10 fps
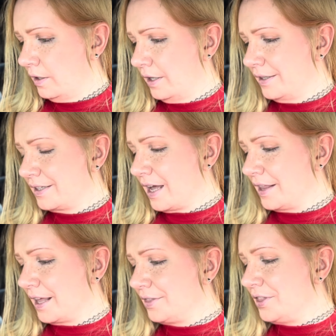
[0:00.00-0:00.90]
it's got,
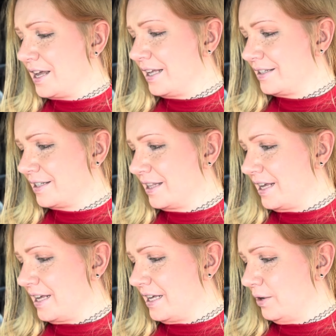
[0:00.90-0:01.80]
I think it's
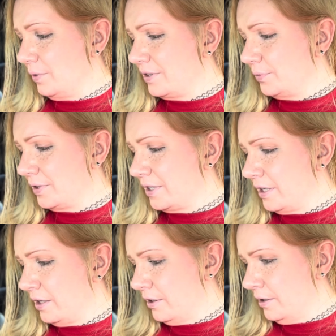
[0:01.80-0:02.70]
the, what's, what's in
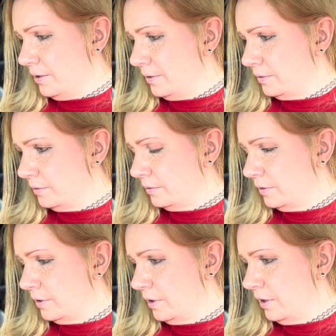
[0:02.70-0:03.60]
here?
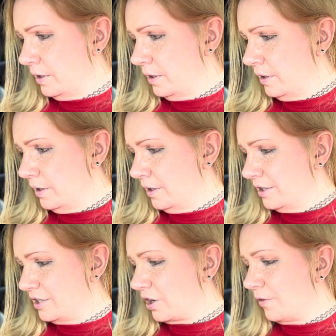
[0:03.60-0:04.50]

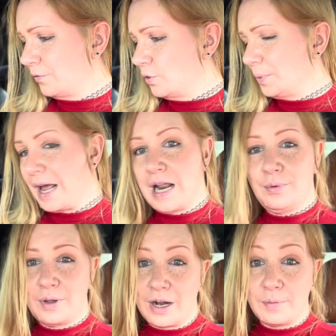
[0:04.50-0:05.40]
Starfruit
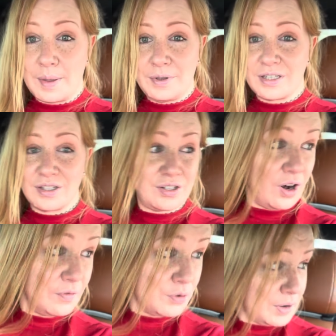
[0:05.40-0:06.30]
pineapple. I don't know, maybe it's a
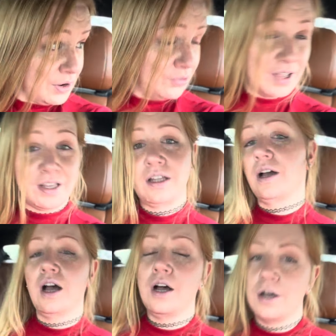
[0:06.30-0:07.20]
starfruit I don't like.
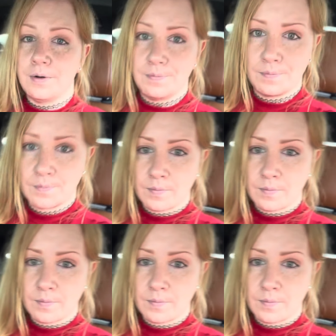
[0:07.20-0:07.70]
Um,